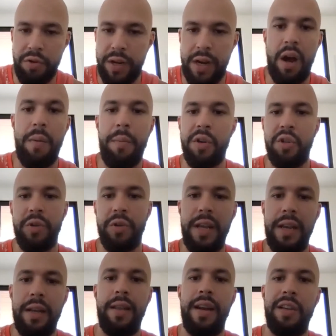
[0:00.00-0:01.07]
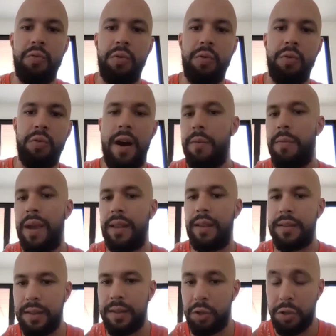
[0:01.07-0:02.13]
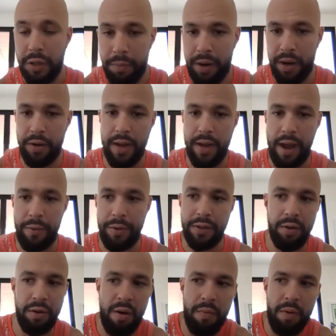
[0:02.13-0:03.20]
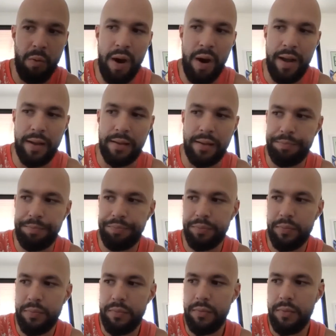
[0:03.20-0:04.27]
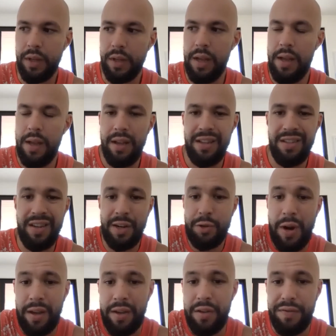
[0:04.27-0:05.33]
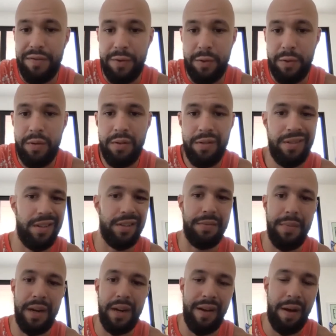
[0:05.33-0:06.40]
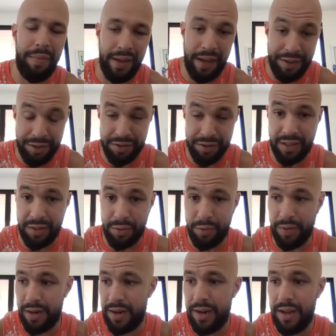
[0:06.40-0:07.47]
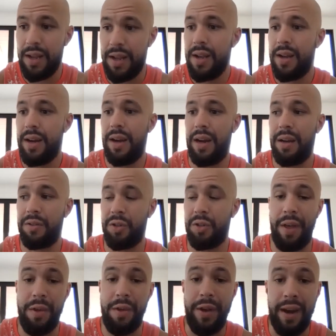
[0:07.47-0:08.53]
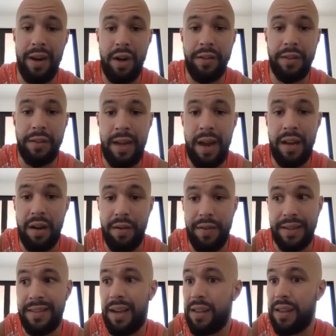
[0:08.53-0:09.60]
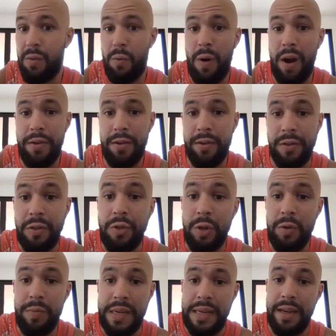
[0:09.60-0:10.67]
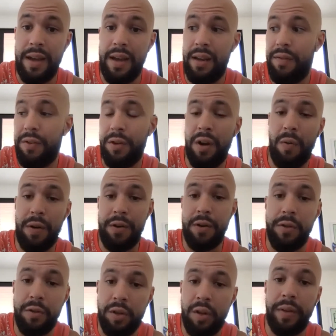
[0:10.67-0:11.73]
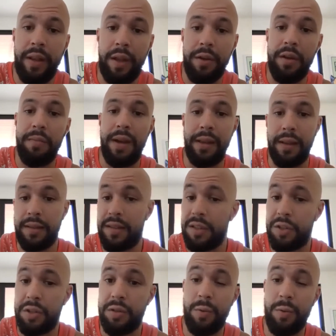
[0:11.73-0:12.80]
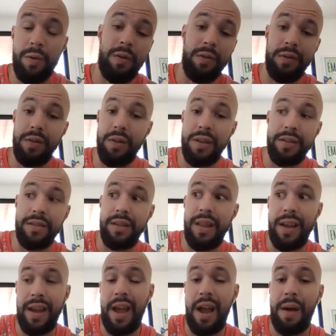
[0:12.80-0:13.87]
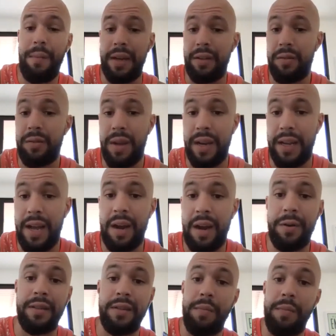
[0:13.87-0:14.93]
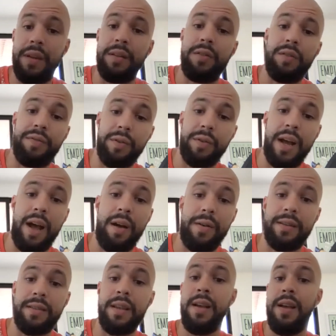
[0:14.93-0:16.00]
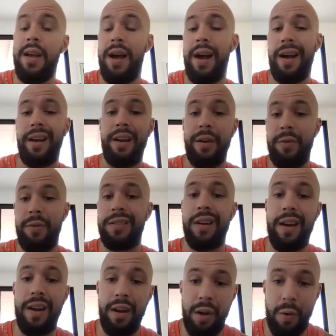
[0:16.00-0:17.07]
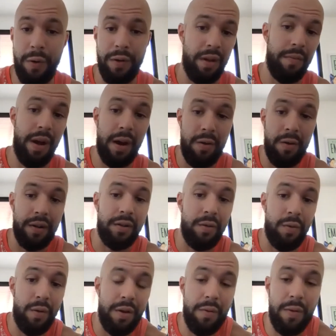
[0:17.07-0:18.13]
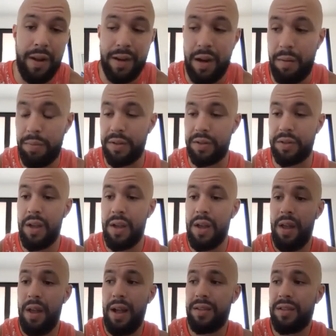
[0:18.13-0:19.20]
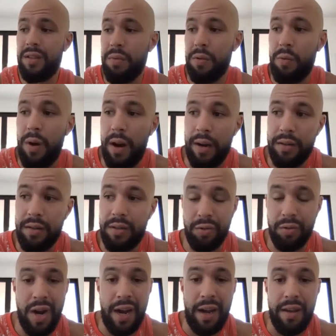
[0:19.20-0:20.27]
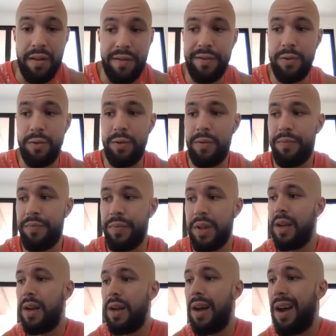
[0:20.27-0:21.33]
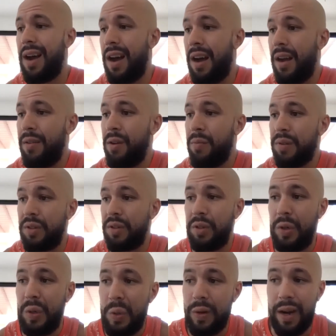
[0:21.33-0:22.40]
how much you're eating, then it's really hard to make decisions about your calories. So number one is start tracking your food. There's many of applications that do it, so that you get an understanding of exactly what you're consuming. And if you know what you're consuming, then you can make decisions. Well, you can see like, hey, I'm eating too many calories. I'm eating too few calories. I got to increase. I got to lower them according to what you want to accomplish. That's number one. So tracking your food. Number two,